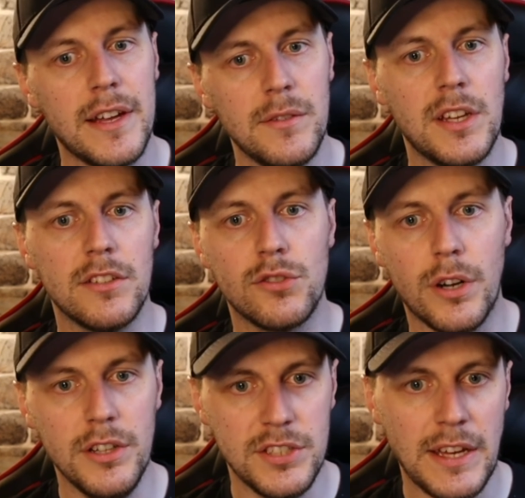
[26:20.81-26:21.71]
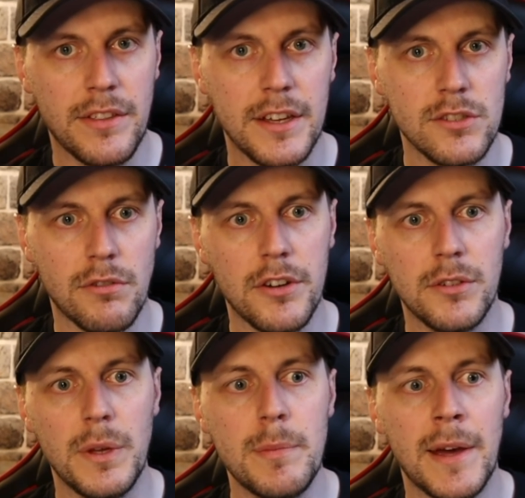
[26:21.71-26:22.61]
You can sort of jig things around a
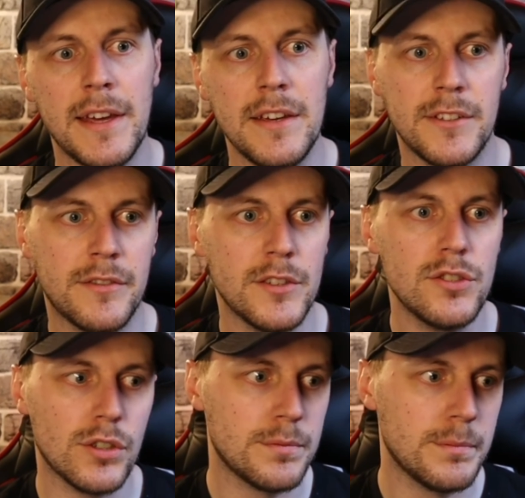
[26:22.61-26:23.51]
wee bit, even if it's just